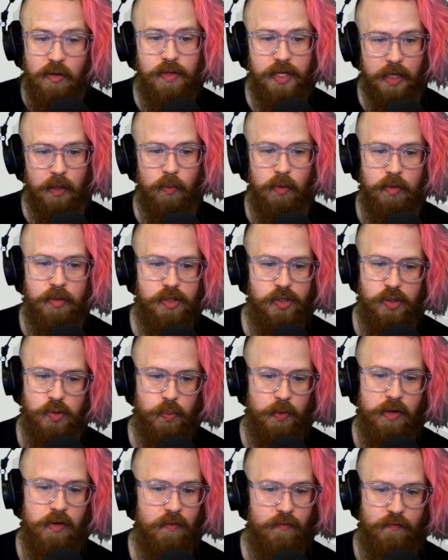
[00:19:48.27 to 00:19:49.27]
you take a wound is just
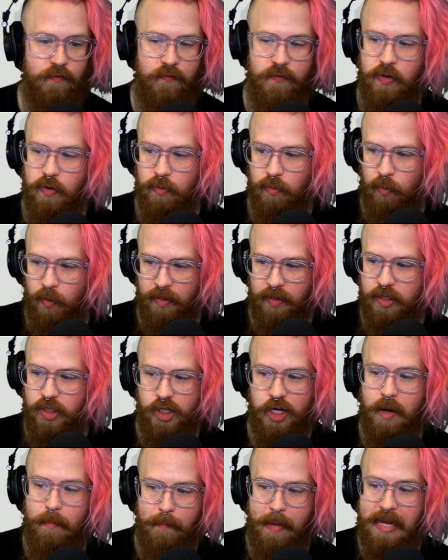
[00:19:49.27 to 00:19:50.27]
when when the
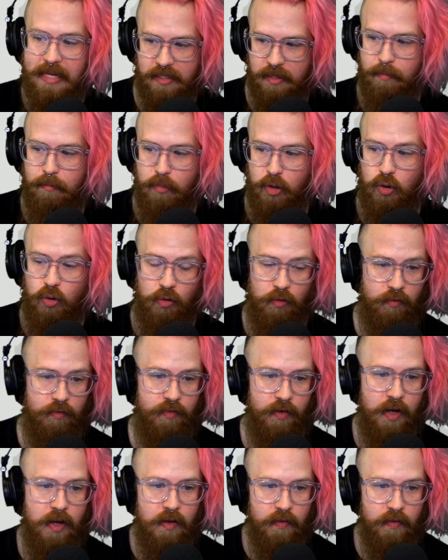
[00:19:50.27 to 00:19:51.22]
GM makes a move.